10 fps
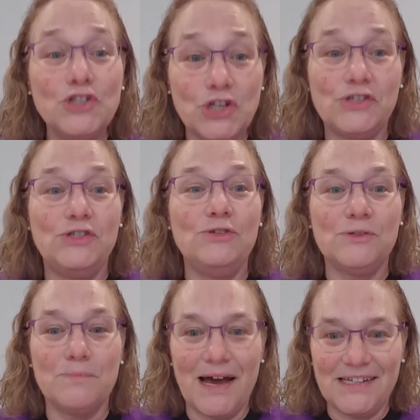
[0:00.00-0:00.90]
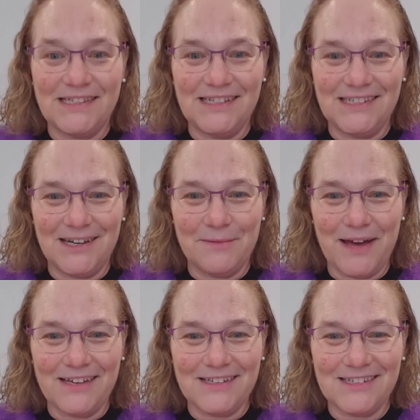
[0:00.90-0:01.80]
just use my
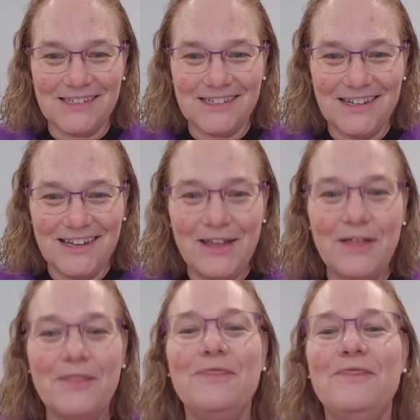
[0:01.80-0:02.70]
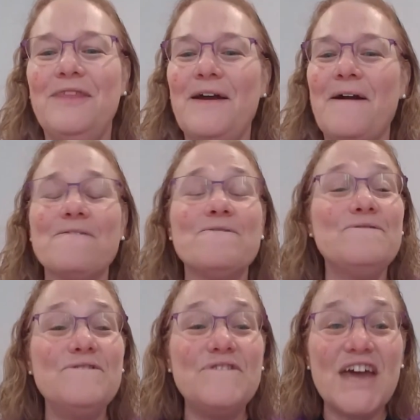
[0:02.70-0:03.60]
CTMS? They
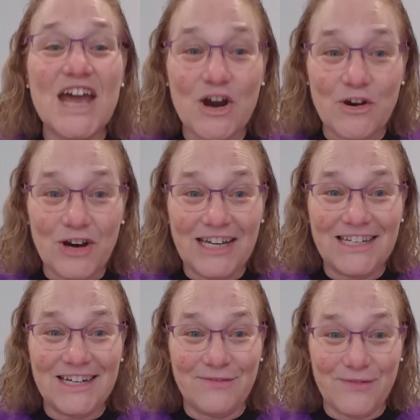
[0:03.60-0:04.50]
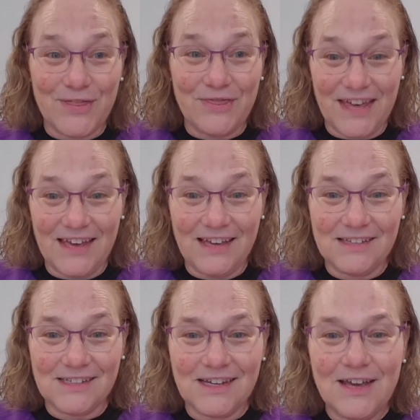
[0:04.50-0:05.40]
are very different
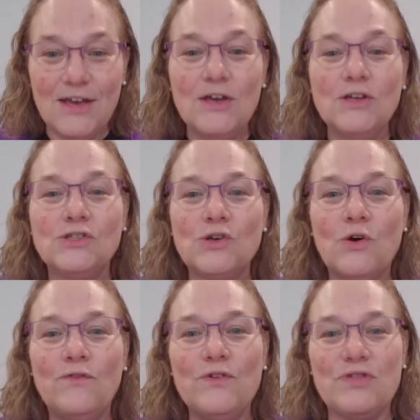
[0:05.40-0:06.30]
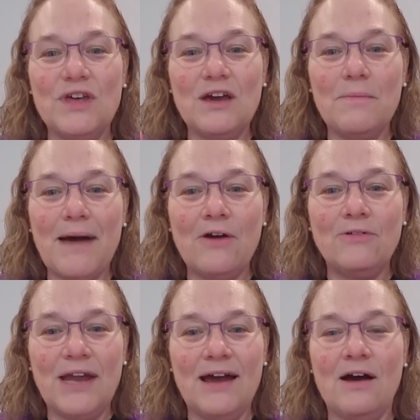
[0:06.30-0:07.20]
things. So if you think
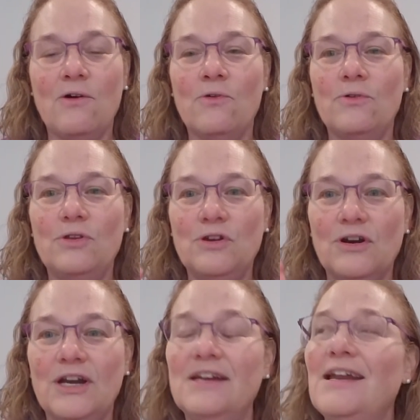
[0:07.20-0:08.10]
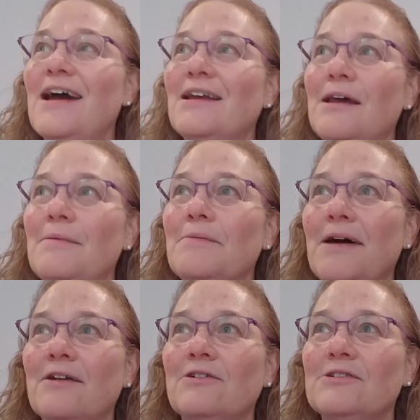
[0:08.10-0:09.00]
about now, you're in an academic
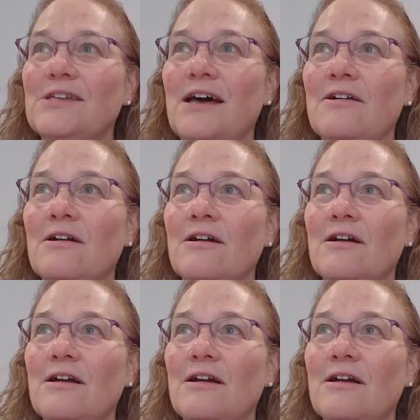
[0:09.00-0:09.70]
medical center